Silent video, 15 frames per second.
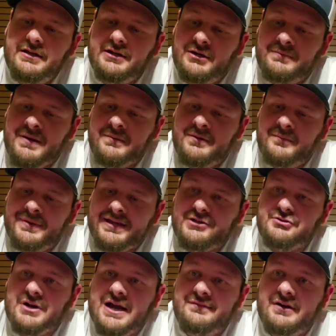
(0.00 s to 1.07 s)
You know, maybe I'll make
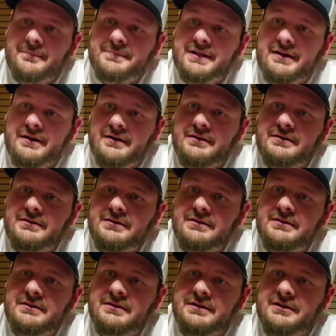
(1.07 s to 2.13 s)
a drive up there,
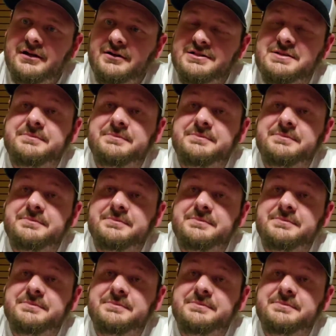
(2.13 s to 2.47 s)
you know,